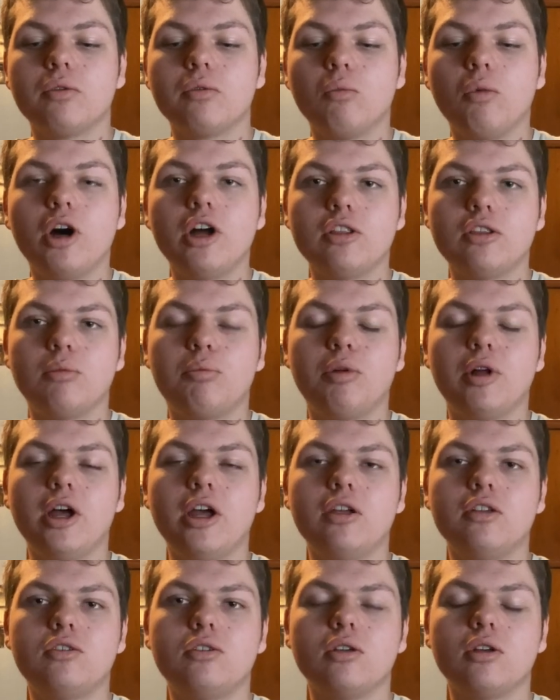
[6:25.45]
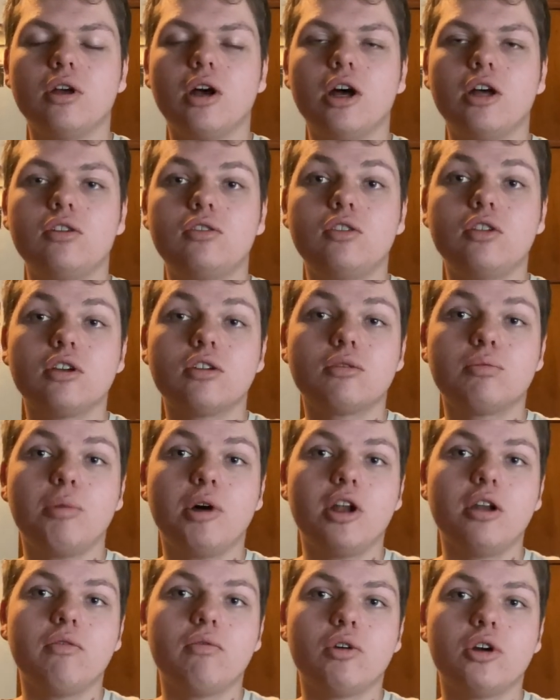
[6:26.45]
want to play
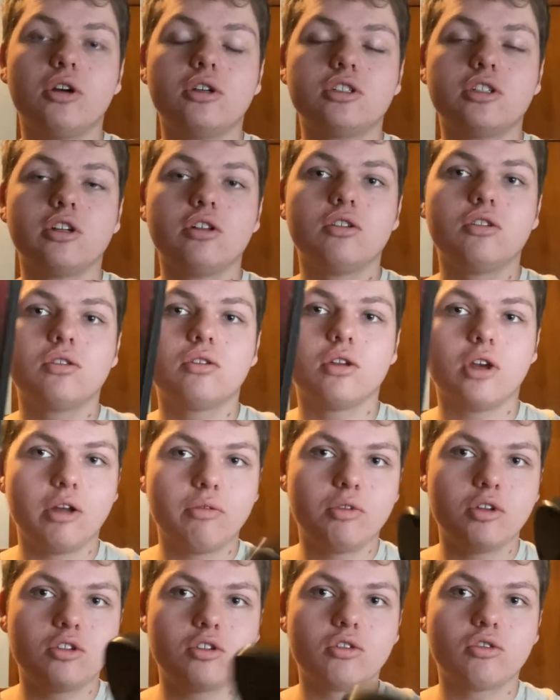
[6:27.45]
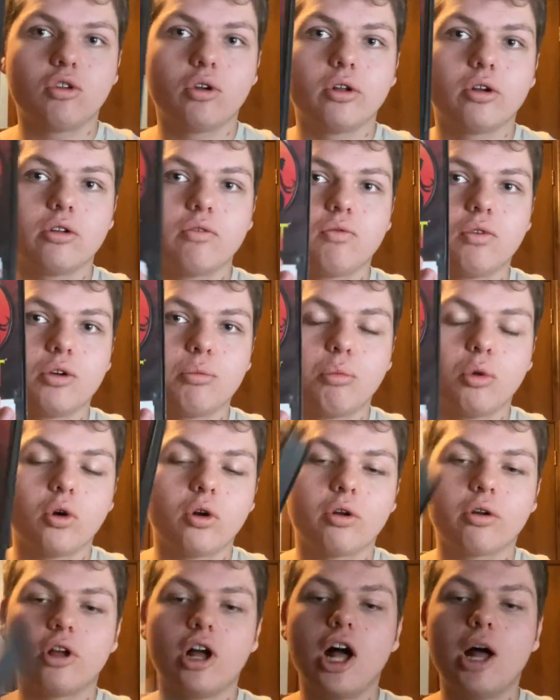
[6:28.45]
6-button versions of these controllers for
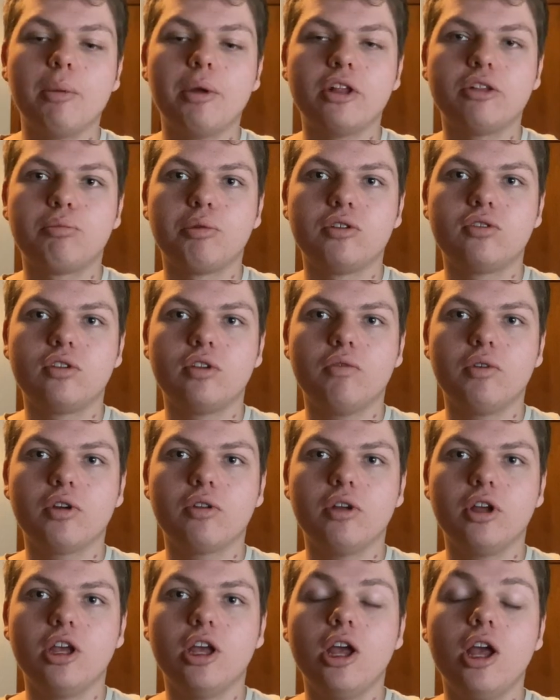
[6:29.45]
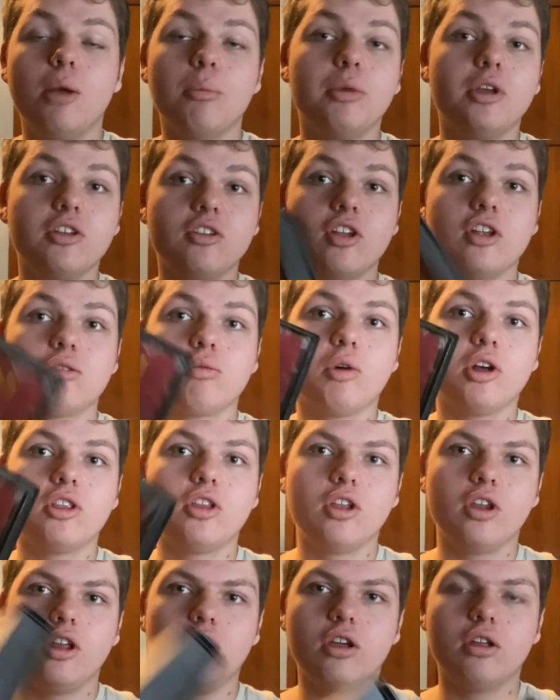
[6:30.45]
Mortal Kombat specifically, because that's what they
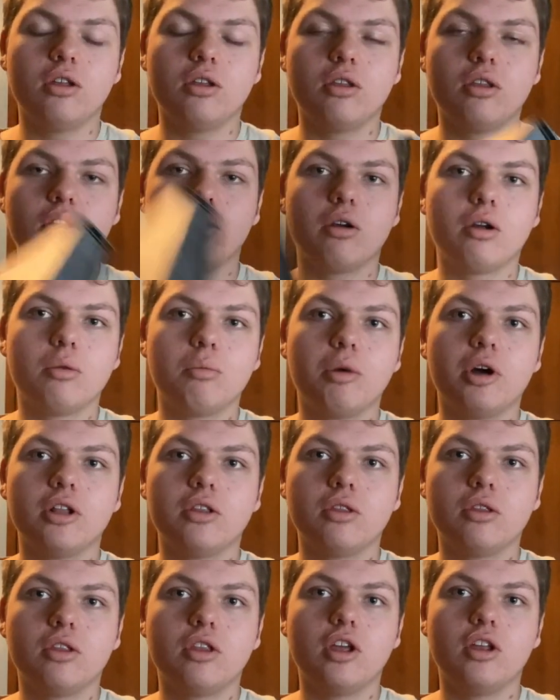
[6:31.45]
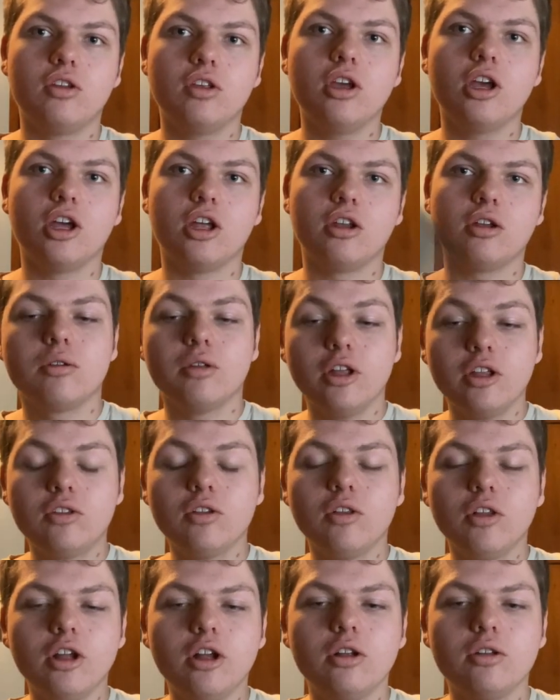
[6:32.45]
need, or what they did, it's a
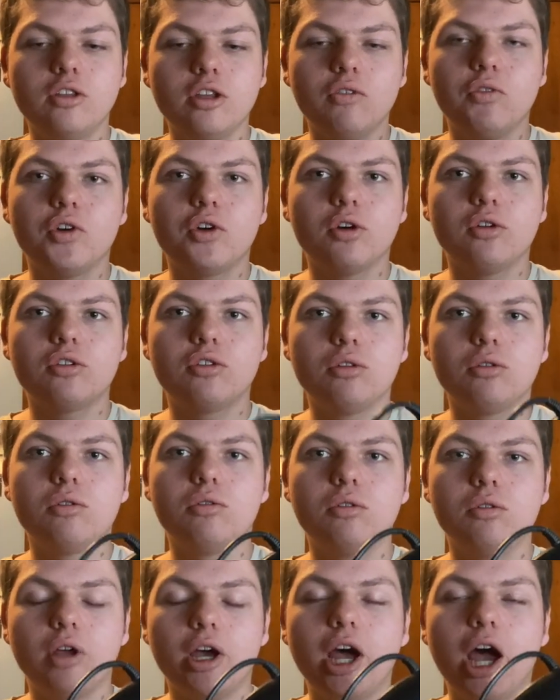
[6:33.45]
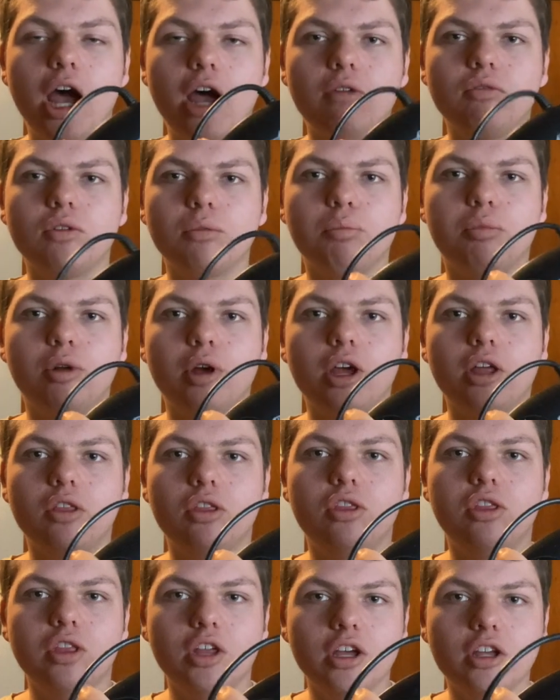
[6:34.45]
little difficult to have to play
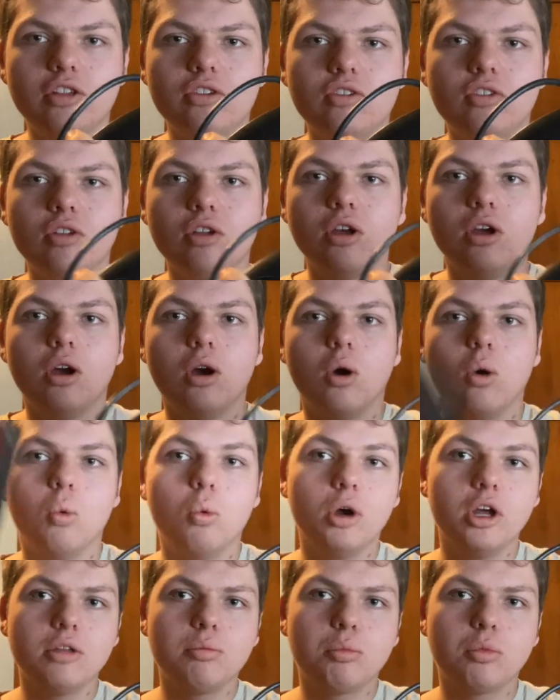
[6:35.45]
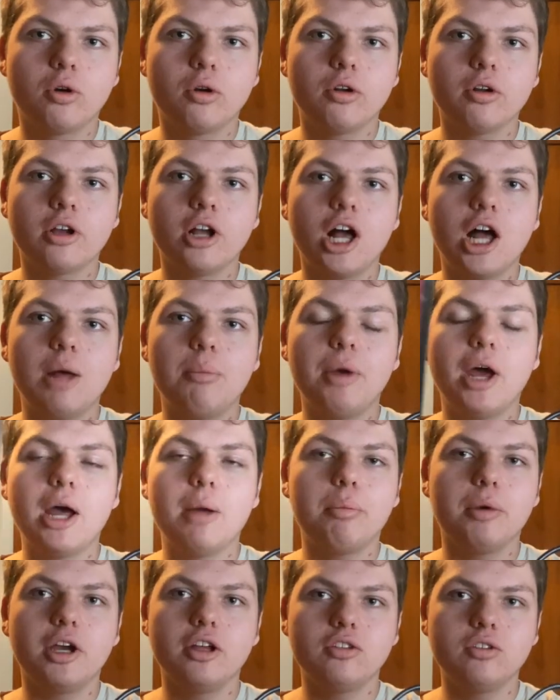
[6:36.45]
this with Mortal Kombat,
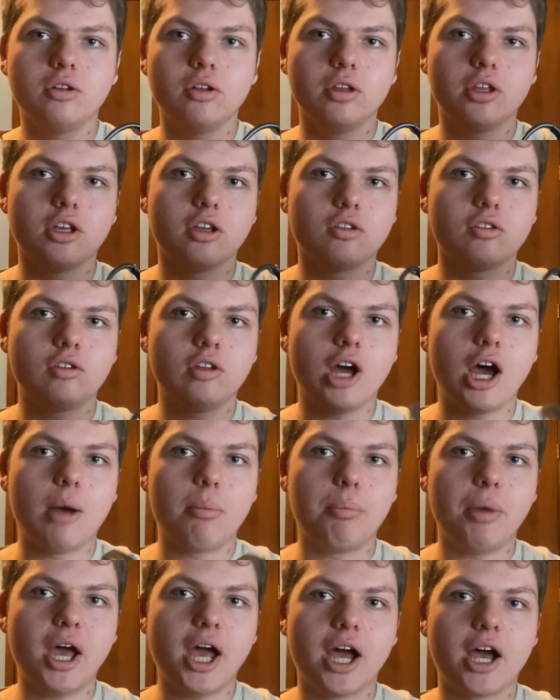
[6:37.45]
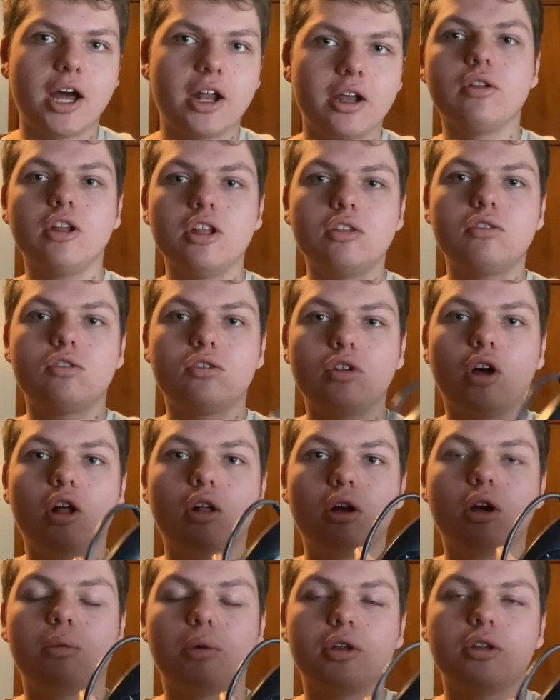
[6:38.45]
but I still think it's not bad. It's
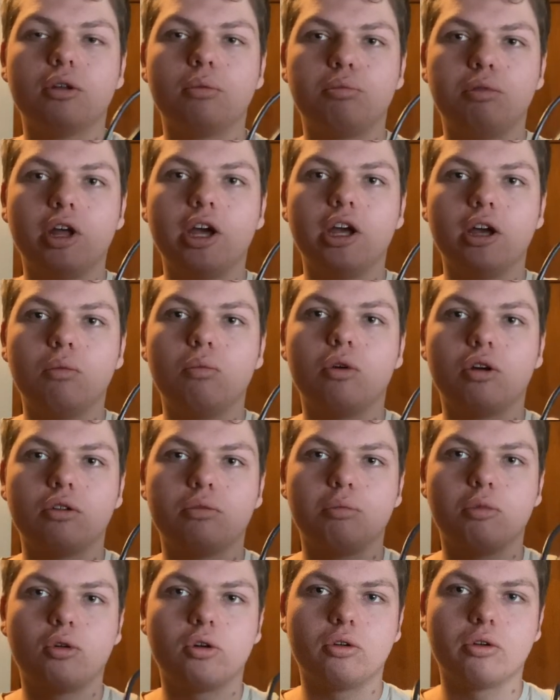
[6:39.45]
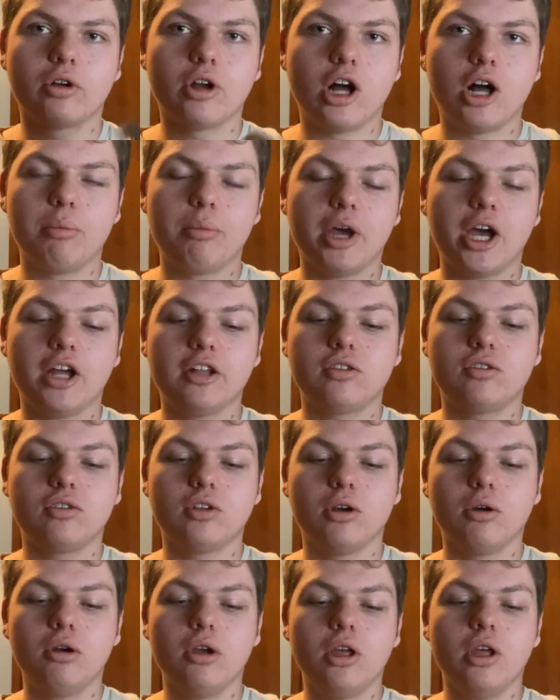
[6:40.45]
tolerable to play it with Mortal Kombat.
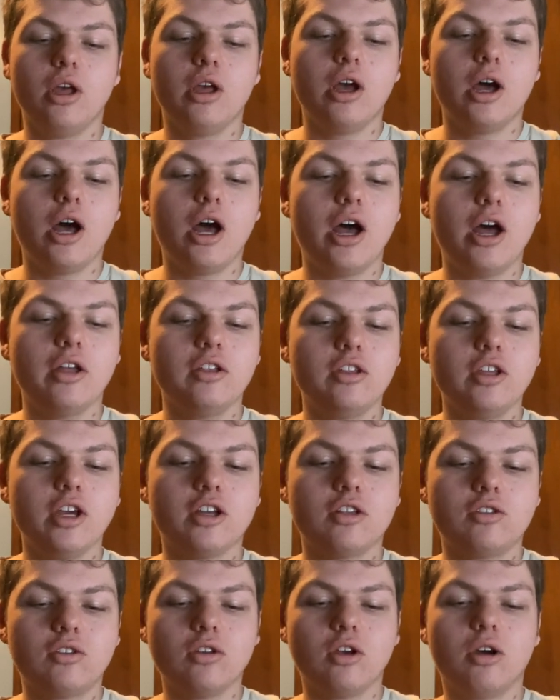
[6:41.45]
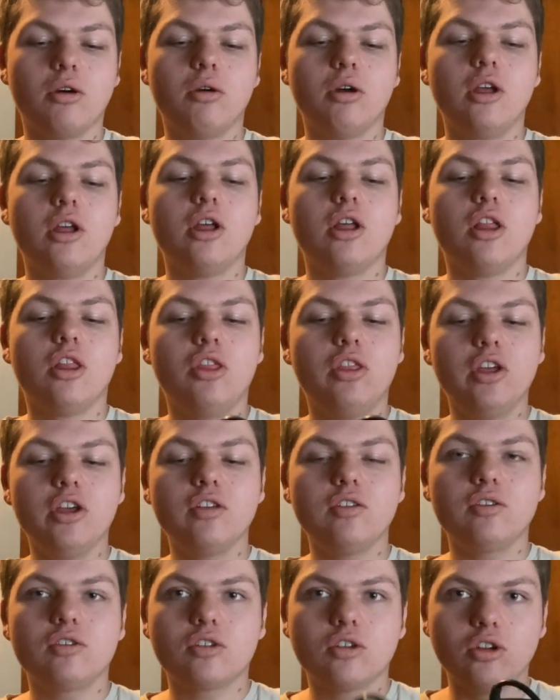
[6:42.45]
So, yeah, so
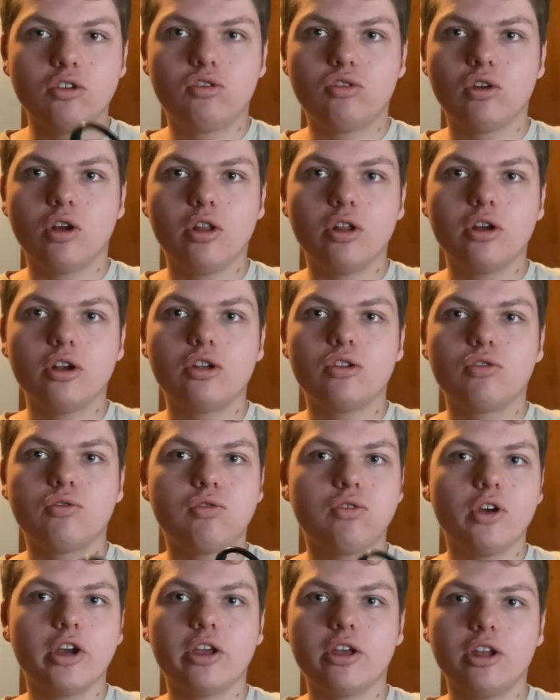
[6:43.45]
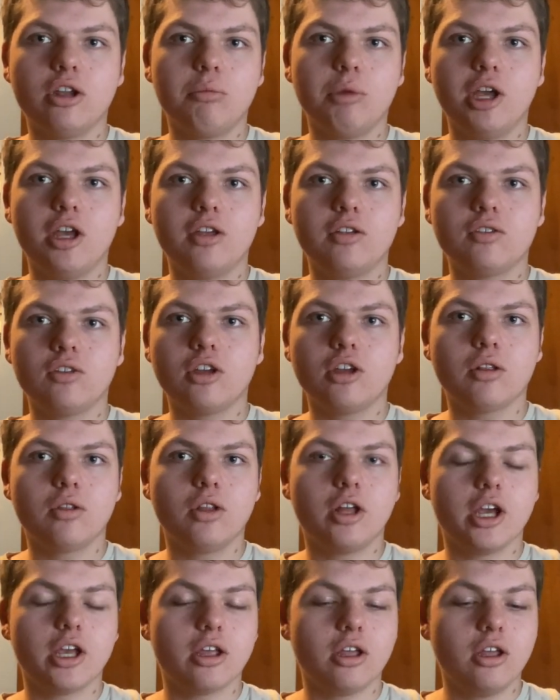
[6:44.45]
this controller is freaking amazing.
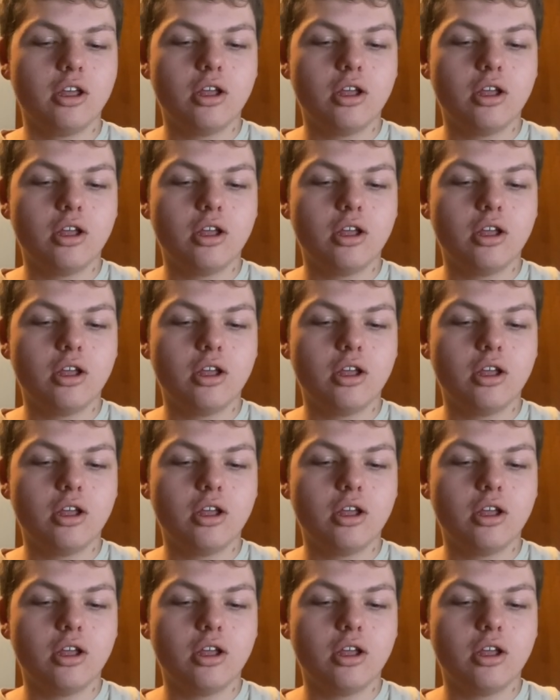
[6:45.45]
Like,